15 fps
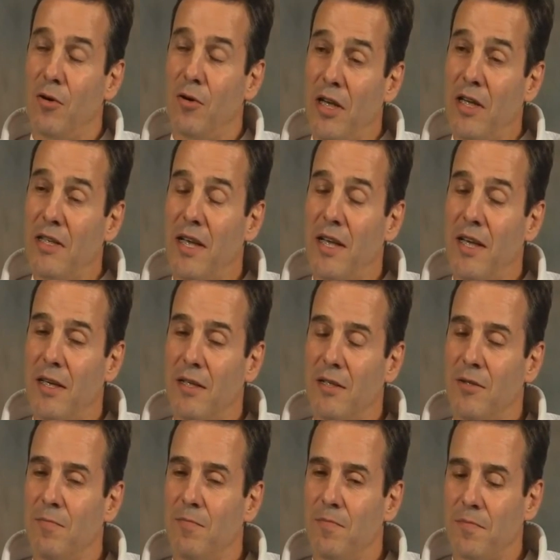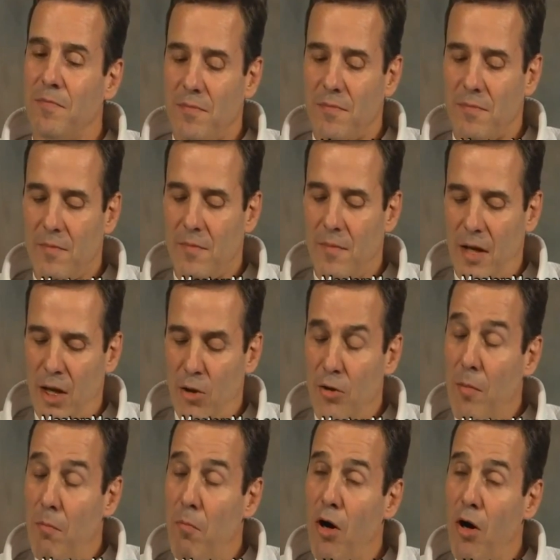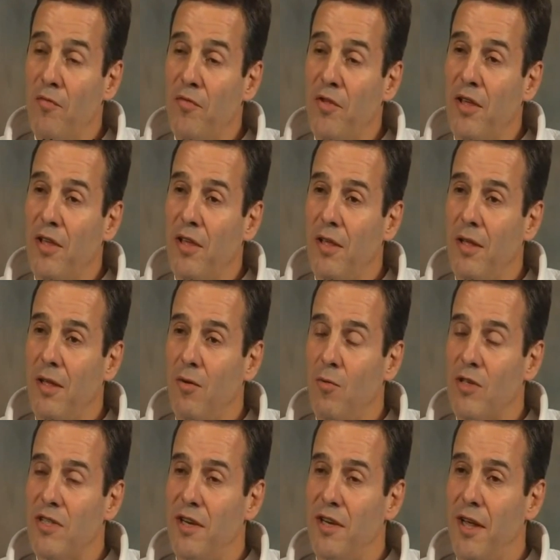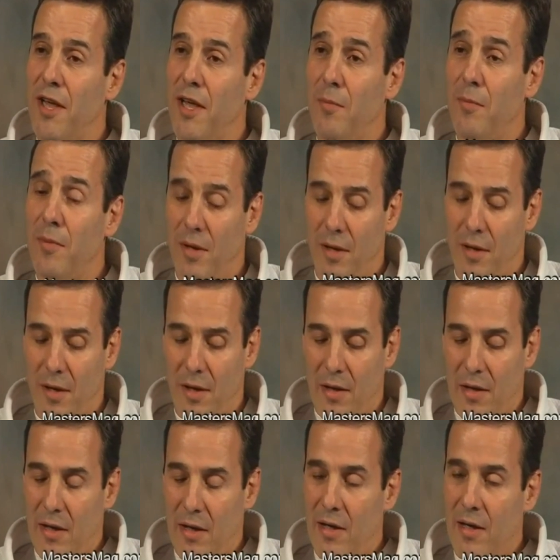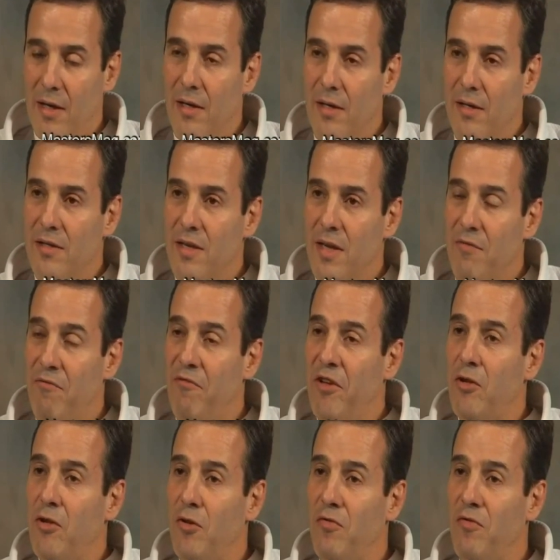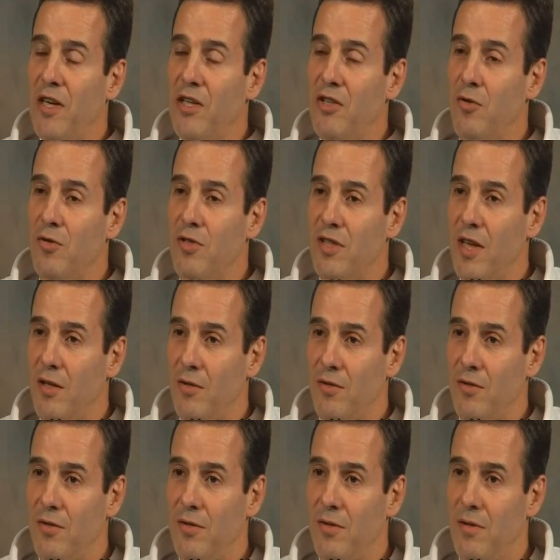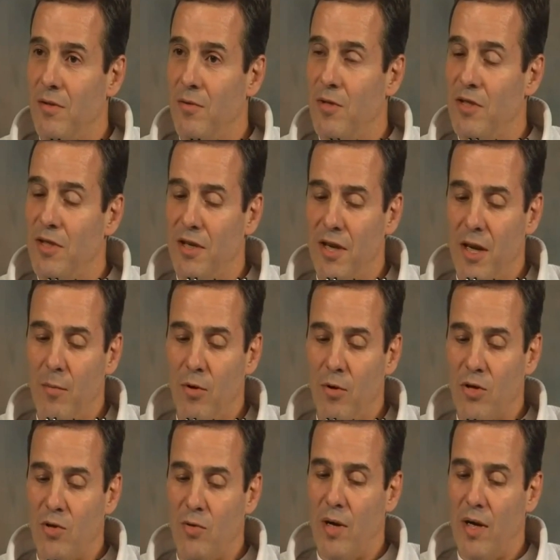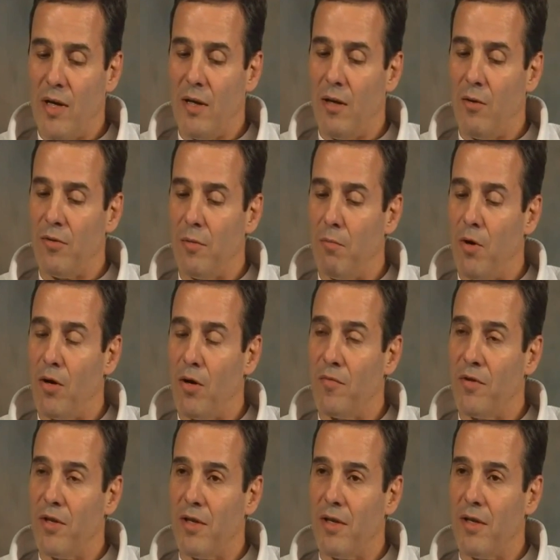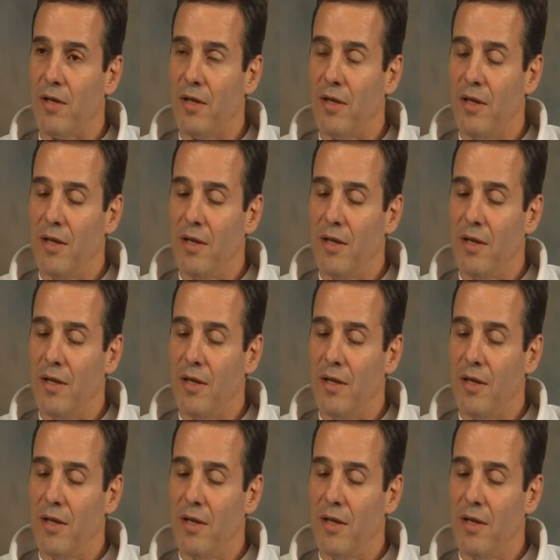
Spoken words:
on his hands. And on the bottom of the gi was a name, said Victor Vasconcelos was the name that was written down on the bottom of the gi.